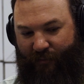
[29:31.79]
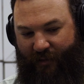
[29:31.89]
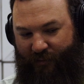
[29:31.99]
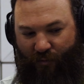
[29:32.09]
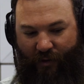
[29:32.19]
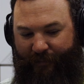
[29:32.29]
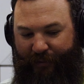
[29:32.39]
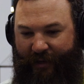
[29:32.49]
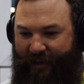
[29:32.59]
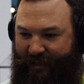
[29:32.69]
this one
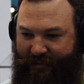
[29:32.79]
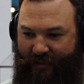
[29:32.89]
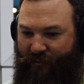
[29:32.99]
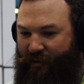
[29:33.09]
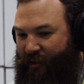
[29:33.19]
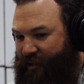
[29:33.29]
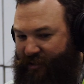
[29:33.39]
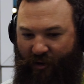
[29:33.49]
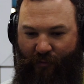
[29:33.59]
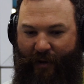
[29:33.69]
place and you
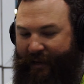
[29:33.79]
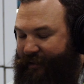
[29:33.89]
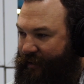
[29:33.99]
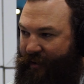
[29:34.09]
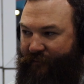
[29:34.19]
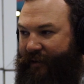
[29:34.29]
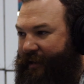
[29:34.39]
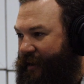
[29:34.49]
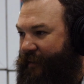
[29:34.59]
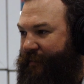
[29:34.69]
just go back there every
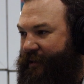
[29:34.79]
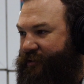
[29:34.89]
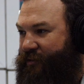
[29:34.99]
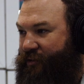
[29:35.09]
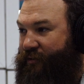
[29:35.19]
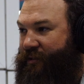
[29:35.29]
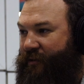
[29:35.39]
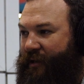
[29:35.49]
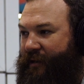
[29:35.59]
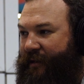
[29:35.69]
time because you're used to it.